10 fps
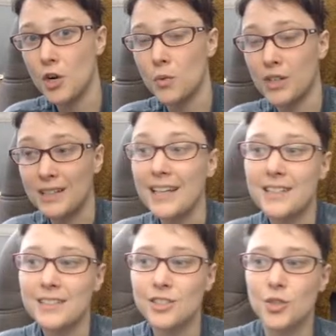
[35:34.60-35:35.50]
that are
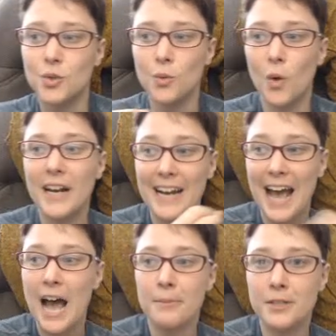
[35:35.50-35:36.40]
related to what had
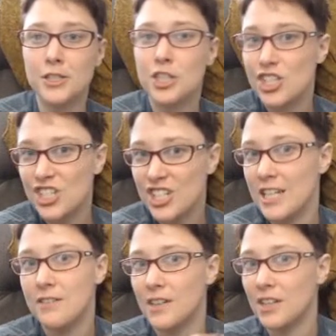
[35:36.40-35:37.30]
happened to
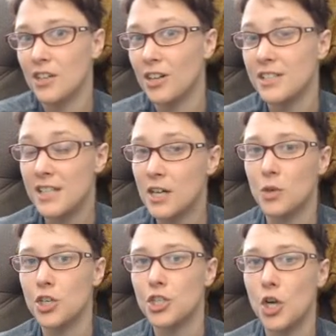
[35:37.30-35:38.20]
Steve and the Non
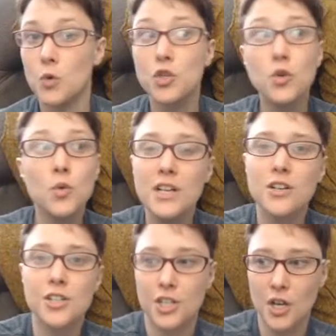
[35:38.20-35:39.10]
Sequitur show 2
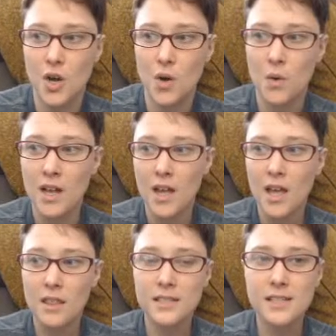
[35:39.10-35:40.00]
years ago.
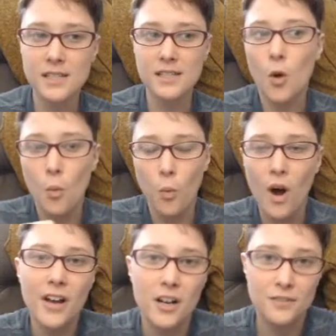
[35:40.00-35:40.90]
This isn't a
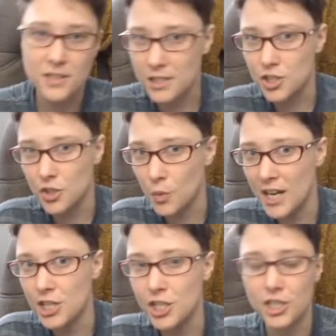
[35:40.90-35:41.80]
one-off
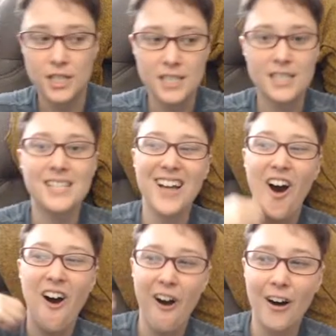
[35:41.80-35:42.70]
situation. This is an
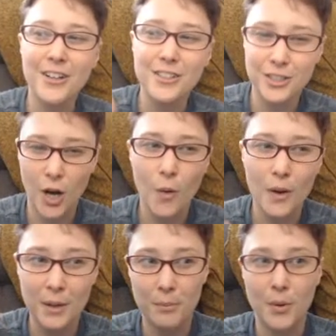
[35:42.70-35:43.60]

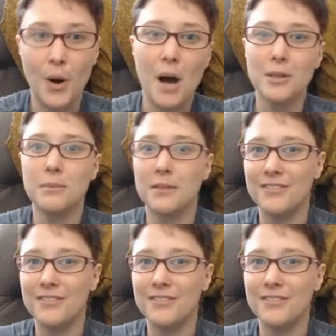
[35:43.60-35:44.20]
ongoing problem